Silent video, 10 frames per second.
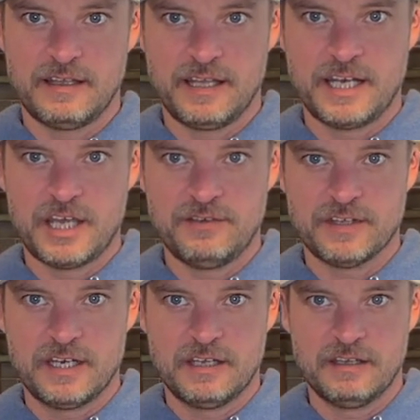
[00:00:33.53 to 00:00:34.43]
an
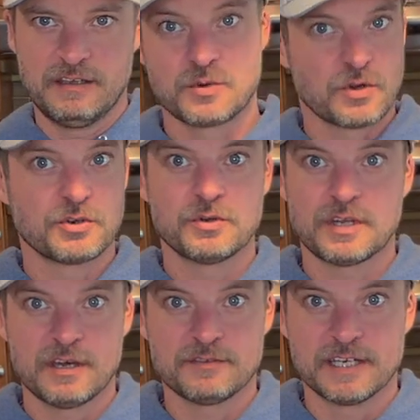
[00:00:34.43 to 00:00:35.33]
oven. So we're gonna do it in
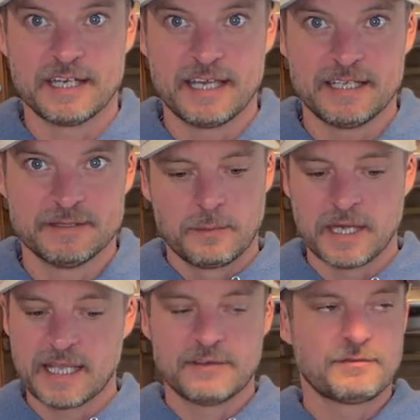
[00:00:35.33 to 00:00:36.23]
the oven today.
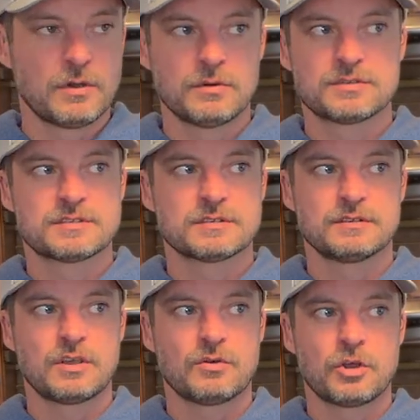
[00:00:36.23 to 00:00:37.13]
But again, folks,
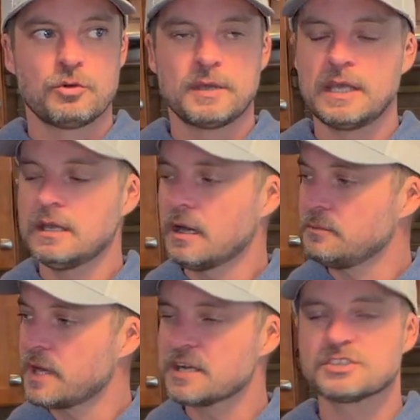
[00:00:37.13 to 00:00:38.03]
y'all know me,
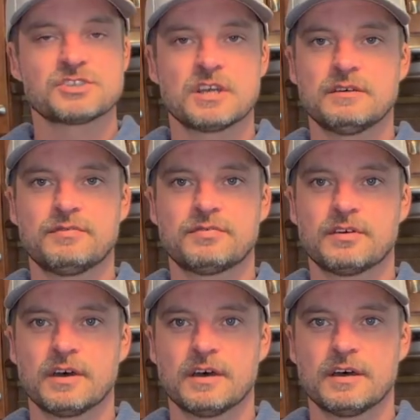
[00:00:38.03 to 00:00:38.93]
I'm not a
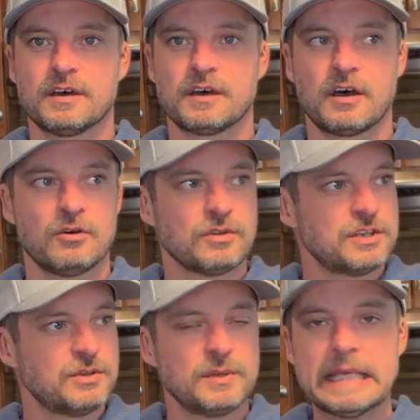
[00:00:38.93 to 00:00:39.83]
chef. I only
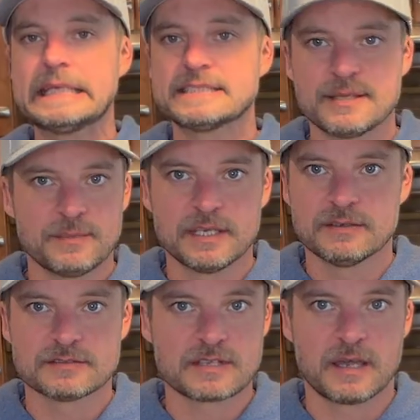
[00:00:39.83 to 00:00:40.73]
do easy
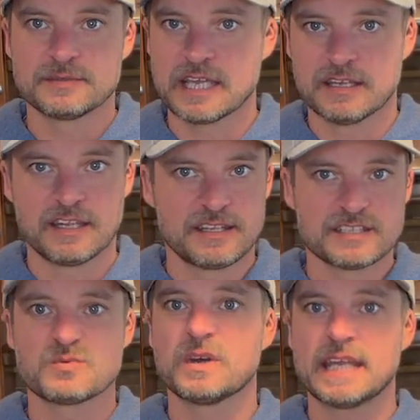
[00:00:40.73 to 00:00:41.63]
meals. I'm telling you,
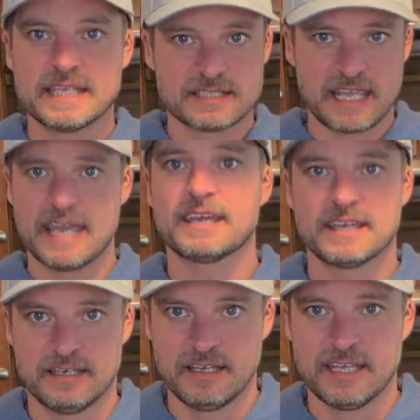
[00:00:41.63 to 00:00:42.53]
this one is
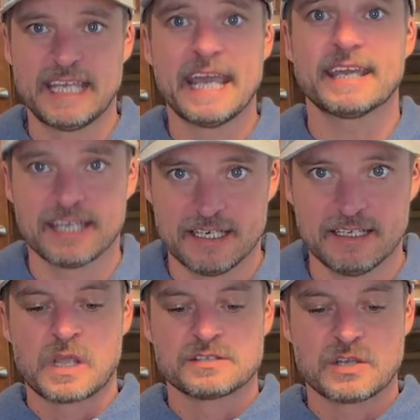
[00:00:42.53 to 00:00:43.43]
kicking.
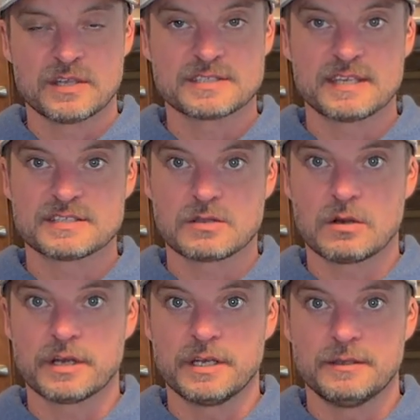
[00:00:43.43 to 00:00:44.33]
So let's get
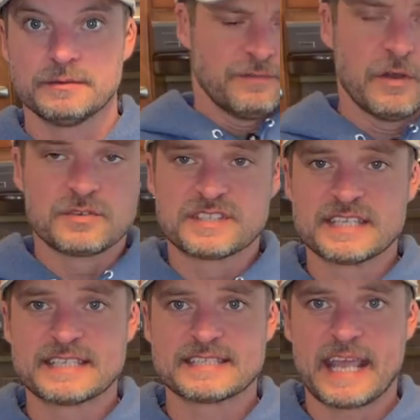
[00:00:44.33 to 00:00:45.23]
started. Folks,
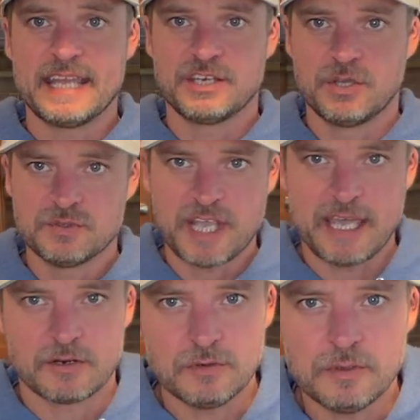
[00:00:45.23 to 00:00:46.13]
this is a new
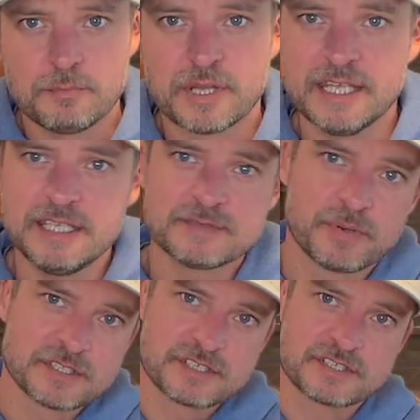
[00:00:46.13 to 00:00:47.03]
channel. Please
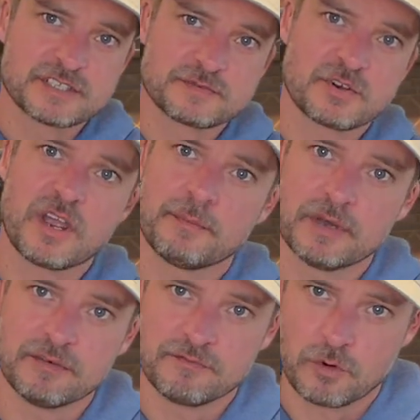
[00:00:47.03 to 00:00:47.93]
push the subscribe
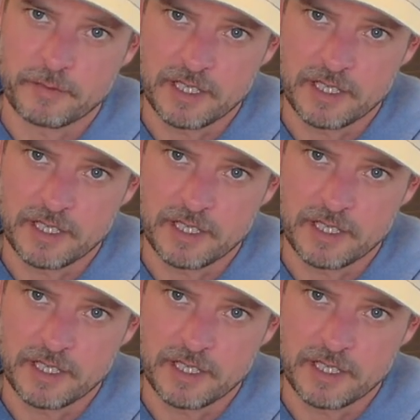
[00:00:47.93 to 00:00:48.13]
button for me.